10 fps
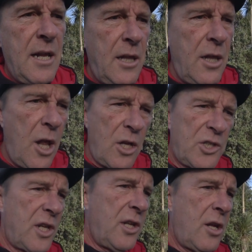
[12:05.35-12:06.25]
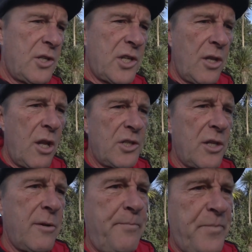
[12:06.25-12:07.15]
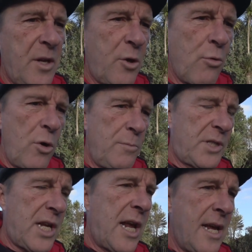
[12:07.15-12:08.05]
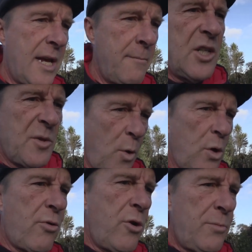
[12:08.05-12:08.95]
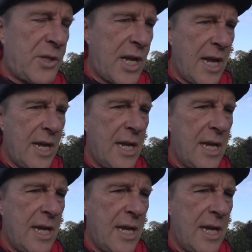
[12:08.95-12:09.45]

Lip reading: Lots and lots and lots of them in groups, small groups,